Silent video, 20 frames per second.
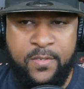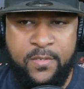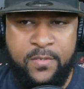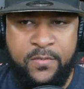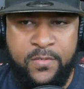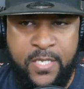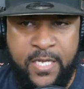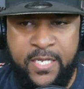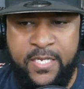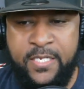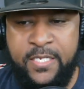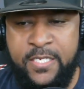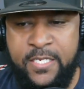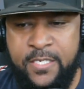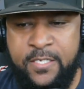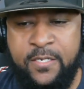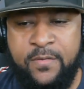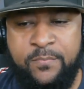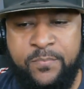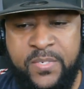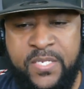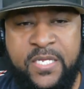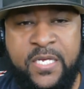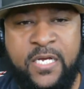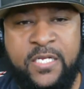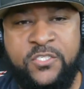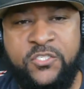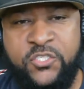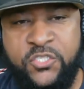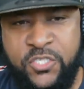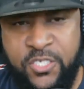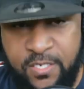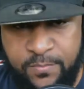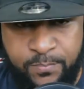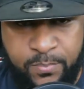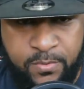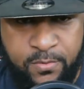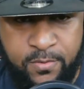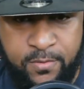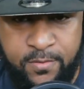that he could be a
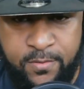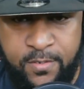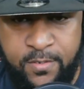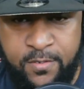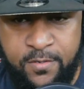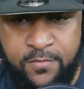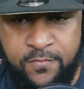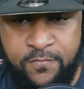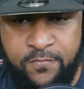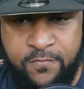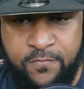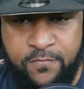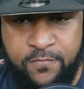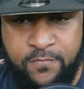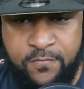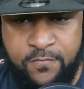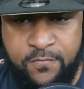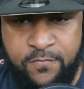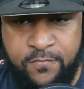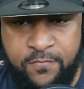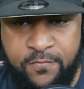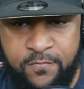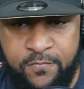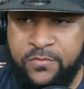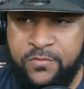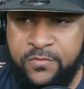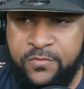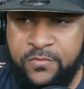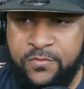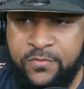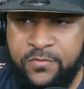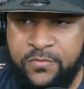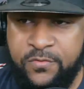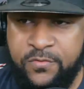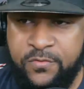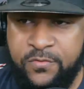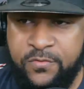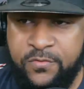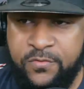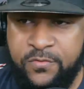cheaper version than what
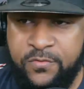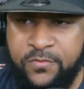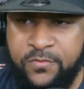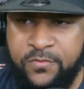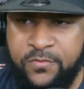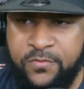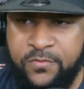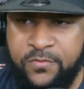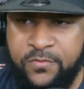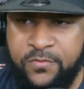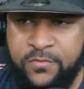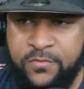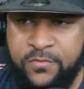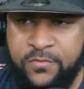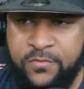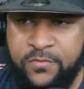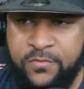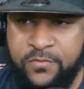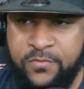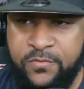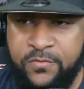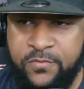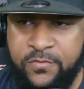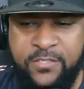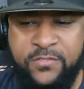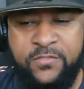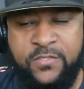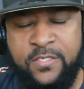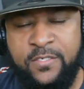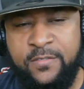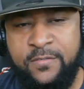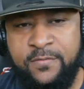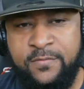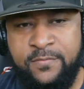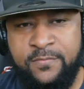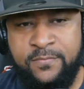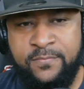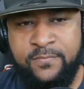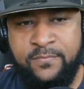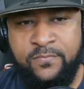Nick Easton is. And Nick Easton
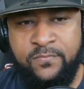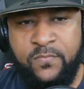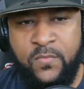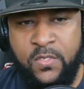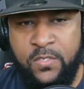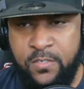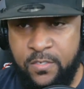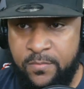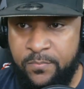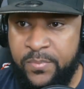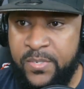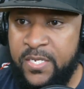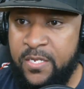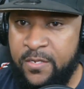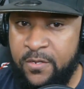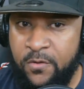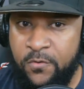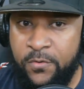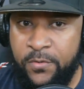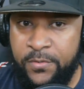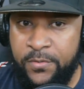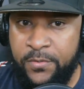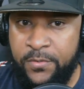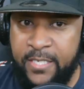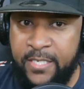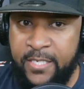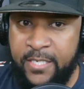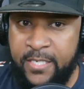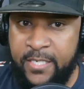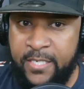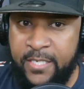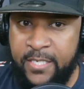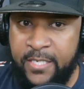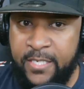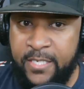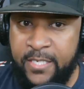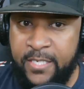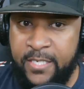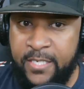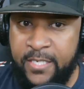could be on next on the
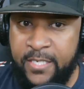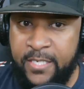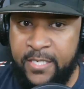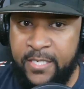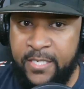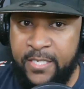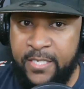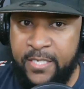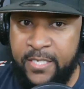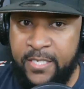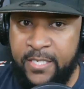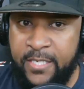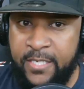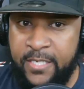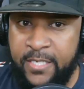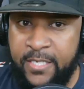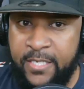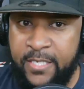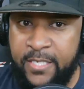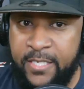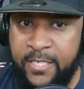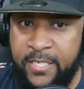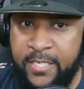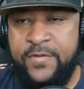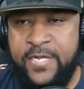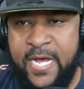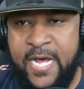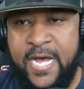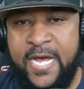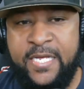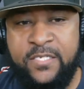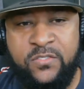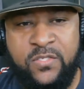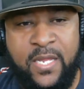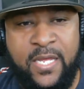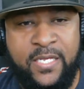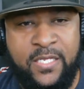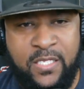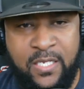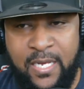chopping block. So you have guys
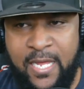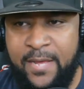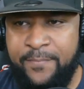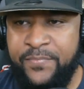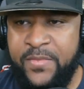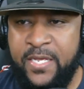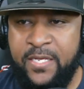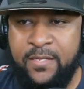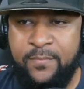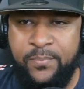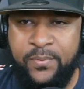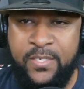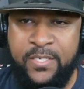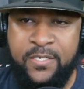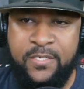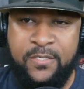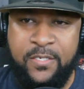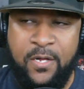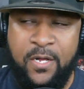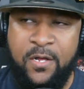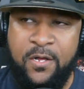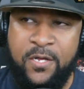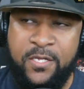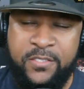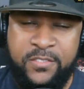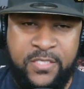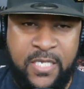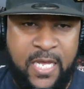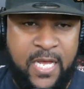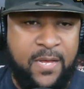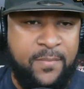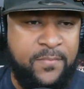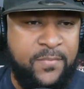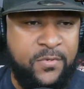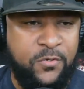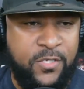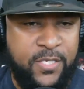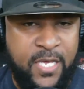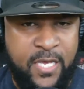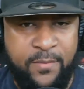like Clapp that could play the guard, Tom
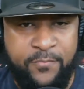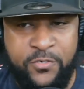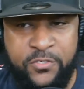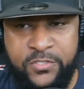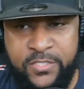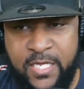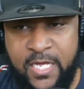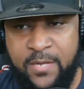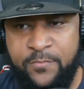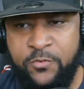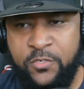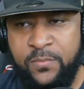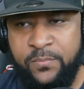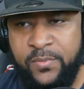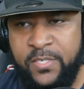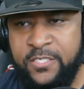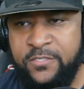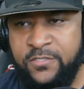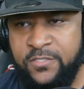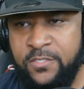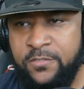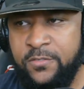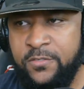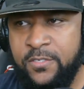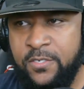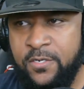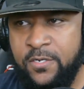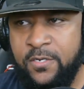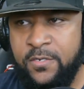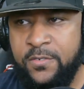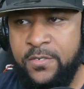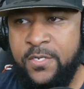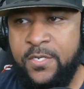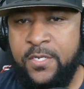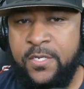Cameron Tom who could play center guard.